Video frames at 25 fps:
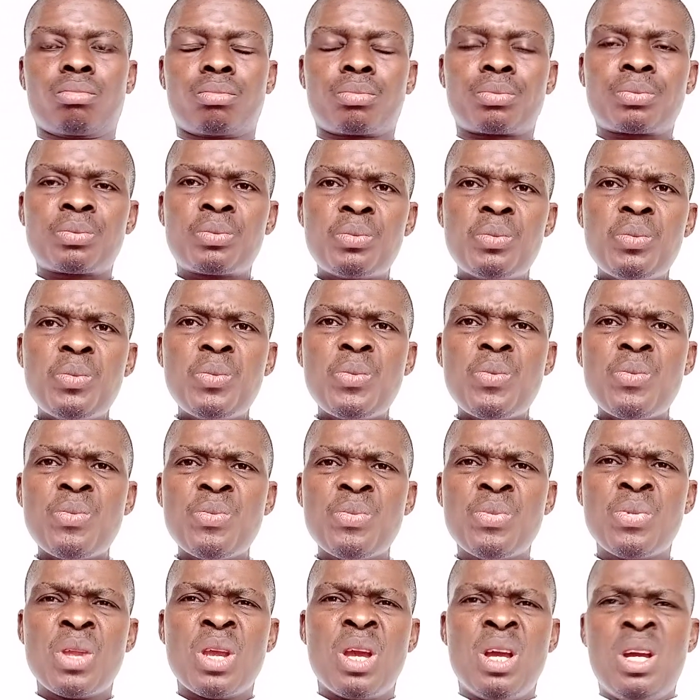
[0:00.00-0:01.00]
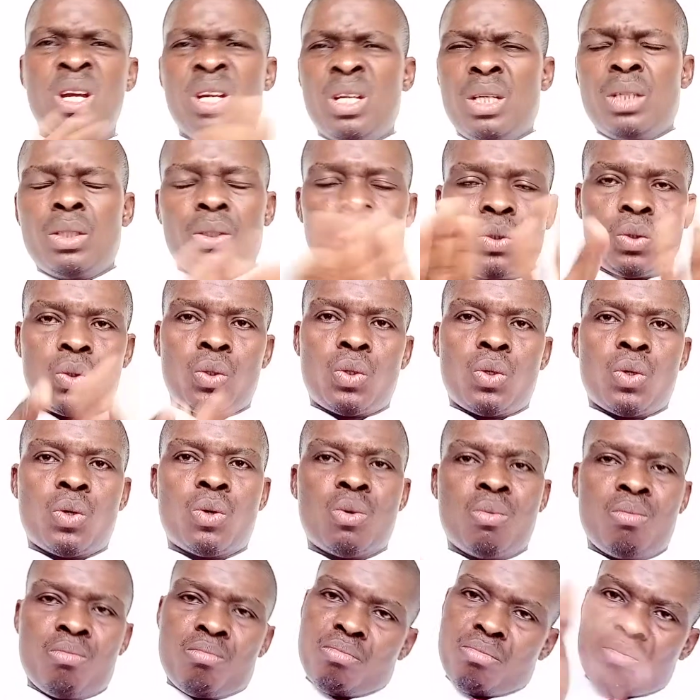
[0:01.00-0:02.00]
Do not make grammar mistakes.
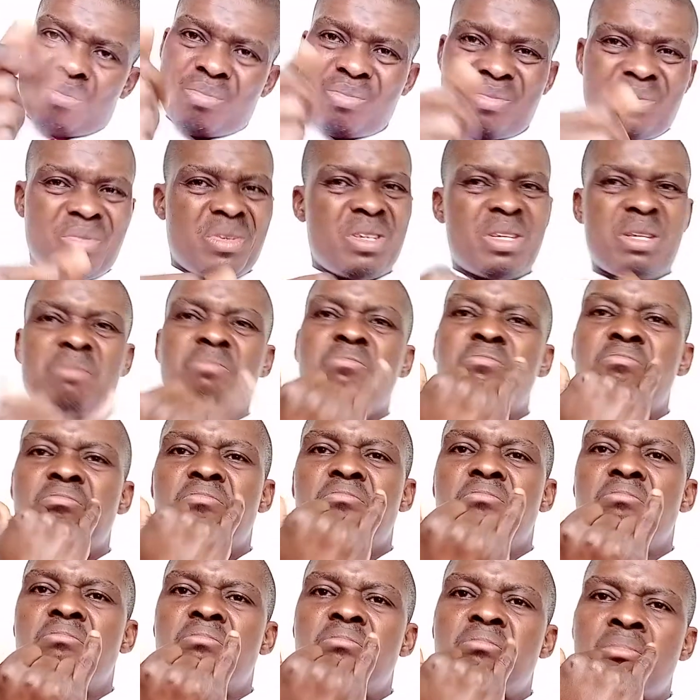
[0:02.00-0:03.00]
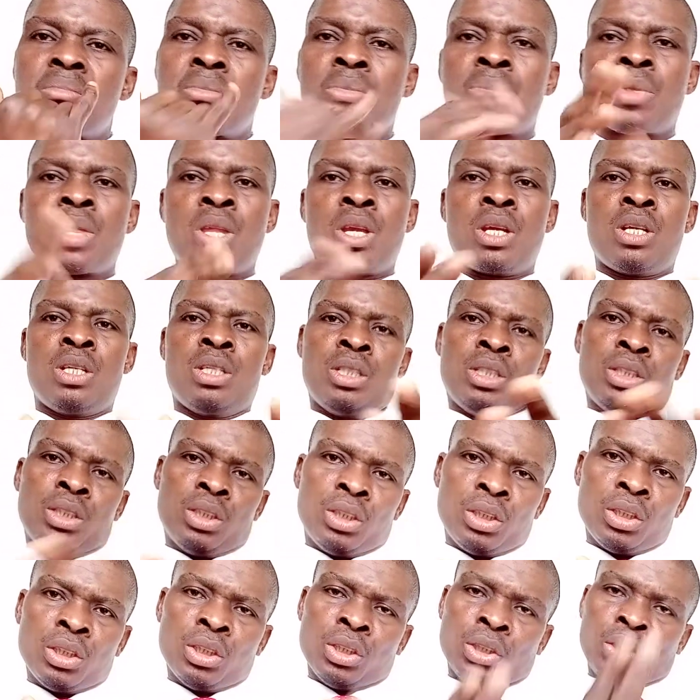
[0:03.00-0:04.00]
Use correct
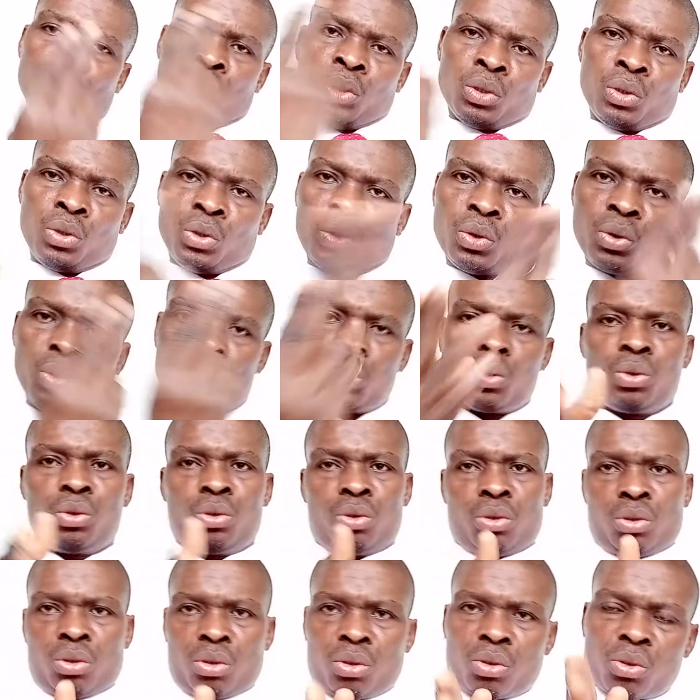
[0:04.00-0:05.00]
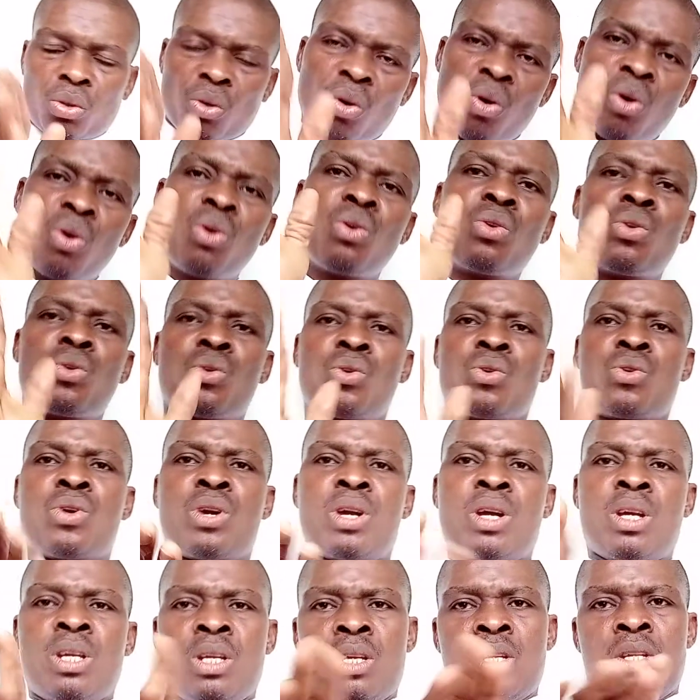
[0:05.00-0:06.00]
punctuations and spelling. If
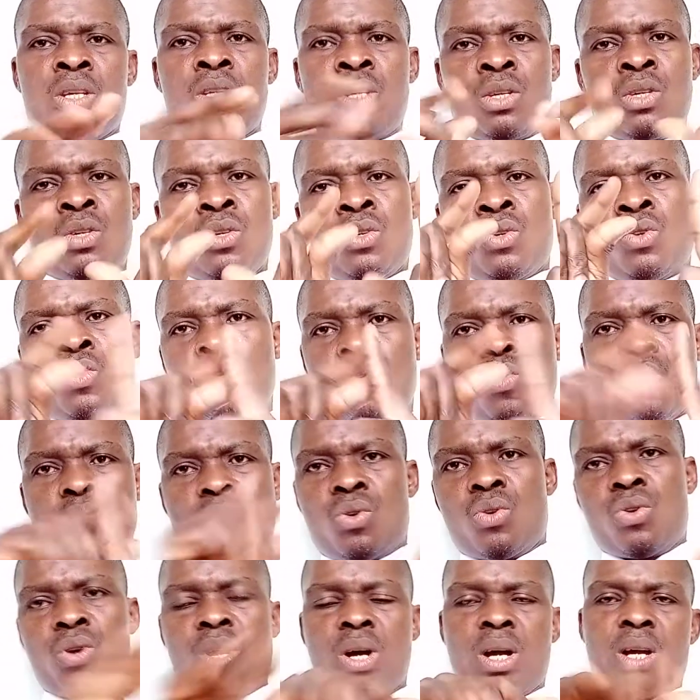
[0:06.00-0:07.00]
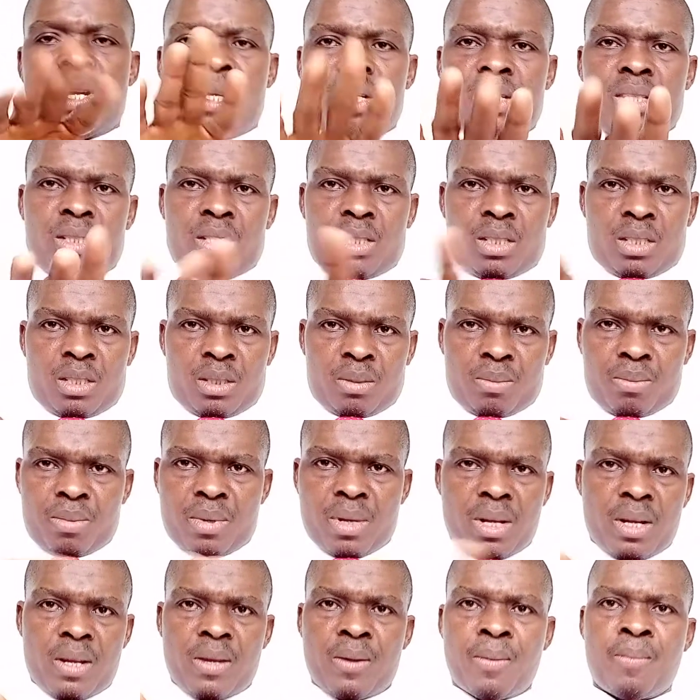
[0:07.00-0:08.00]
this is not done, it will
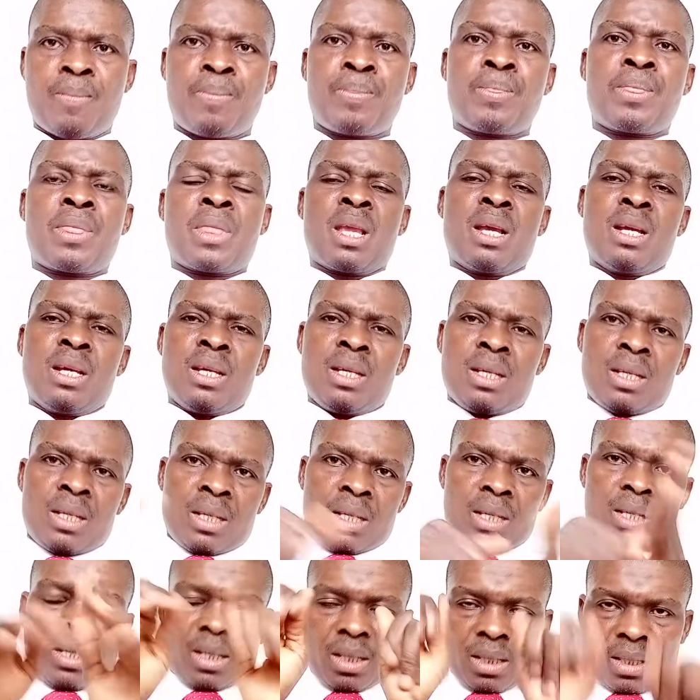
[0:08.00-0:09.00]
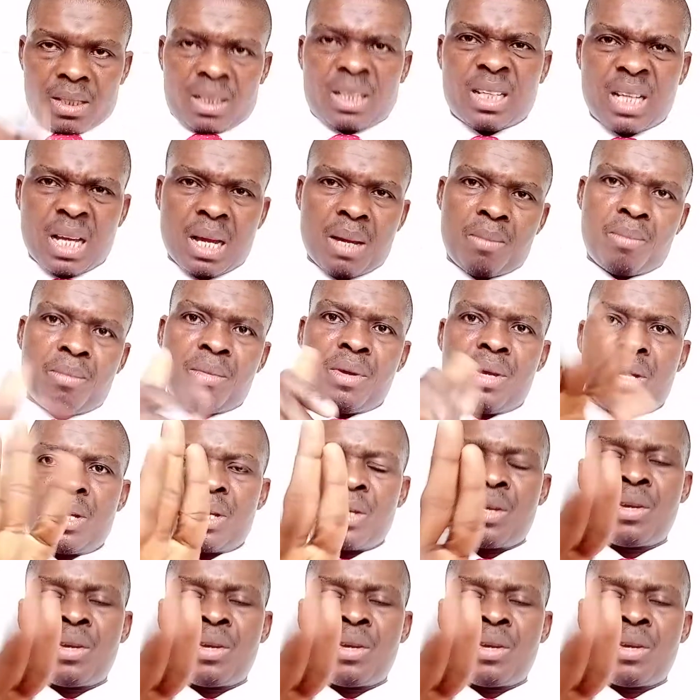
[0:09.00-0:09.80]
distract the reader from the content.